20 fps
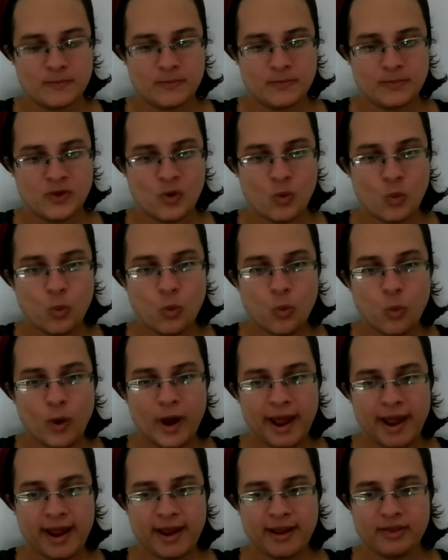the
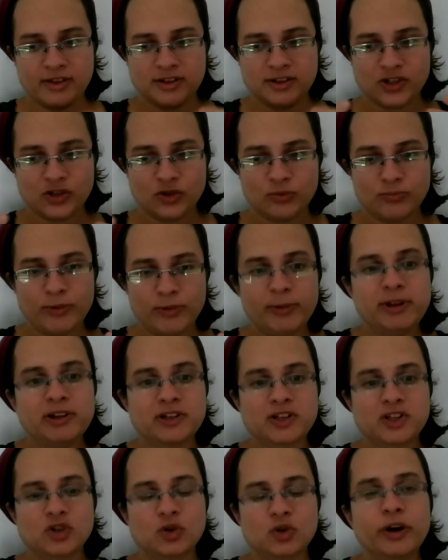way the biblical
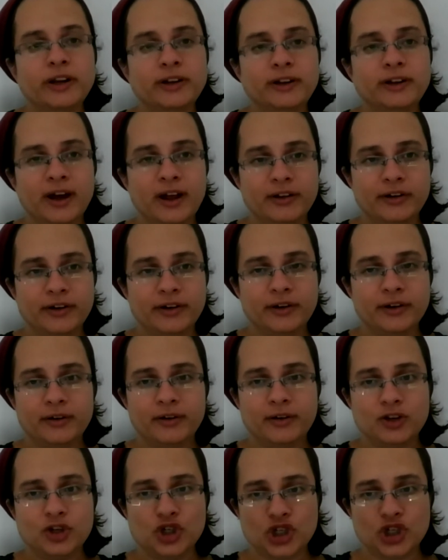storyteller
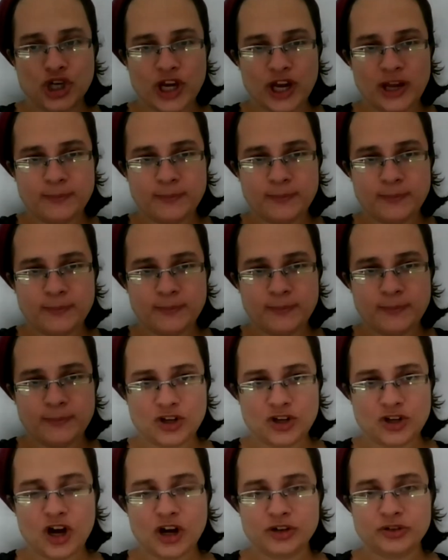shapes these
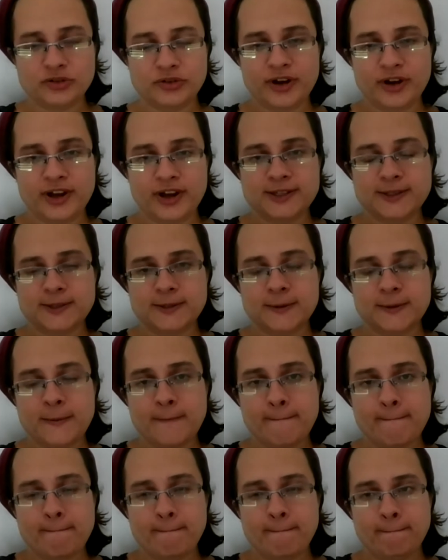contrasts
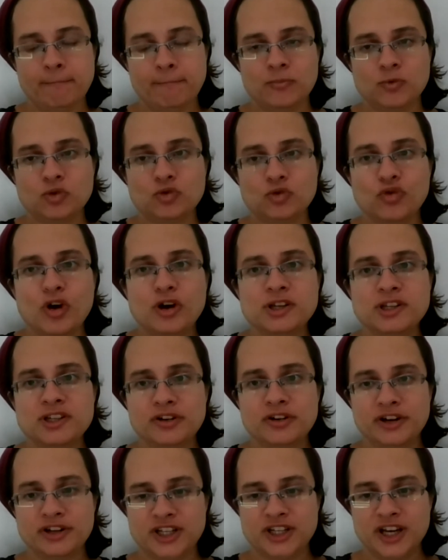draws
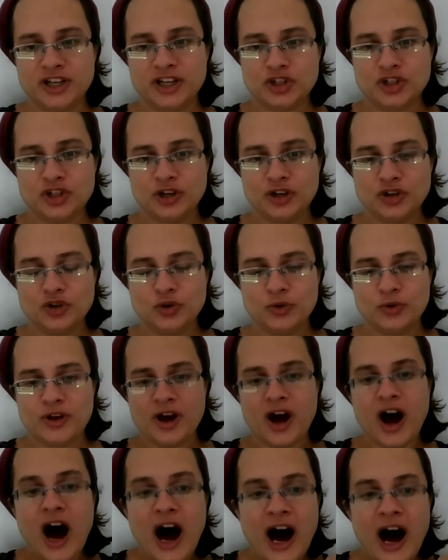our attention to
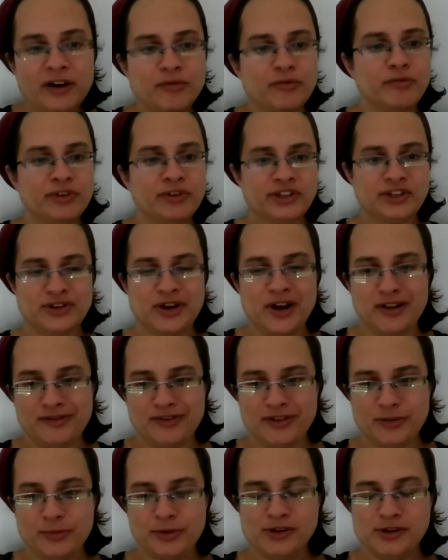the
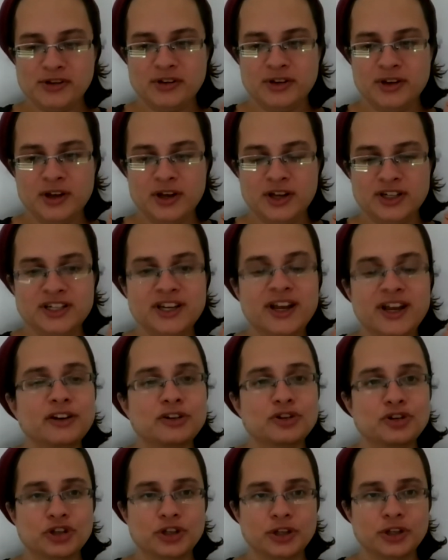unresolvable
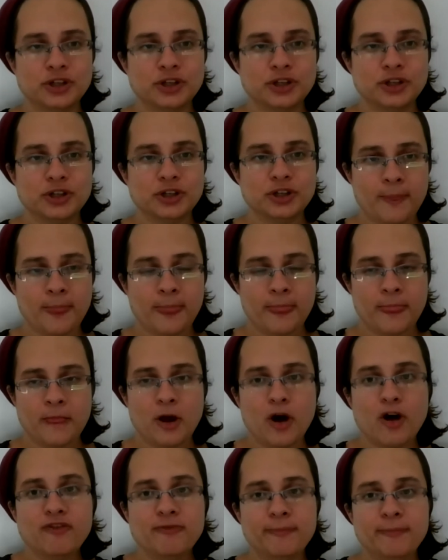tension
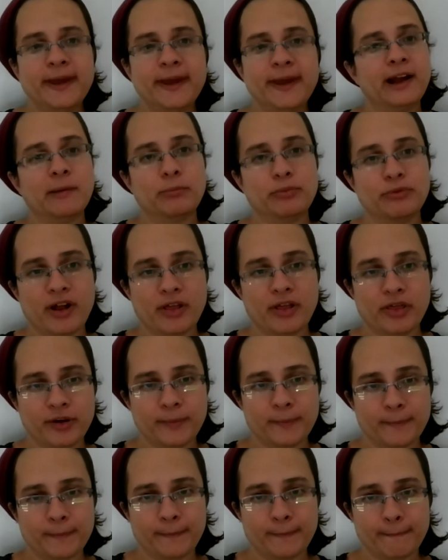of being a
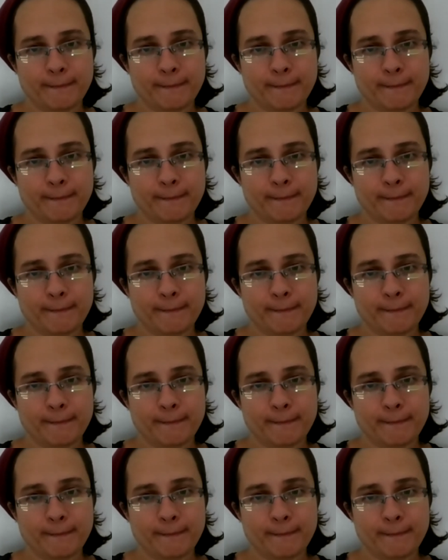brother.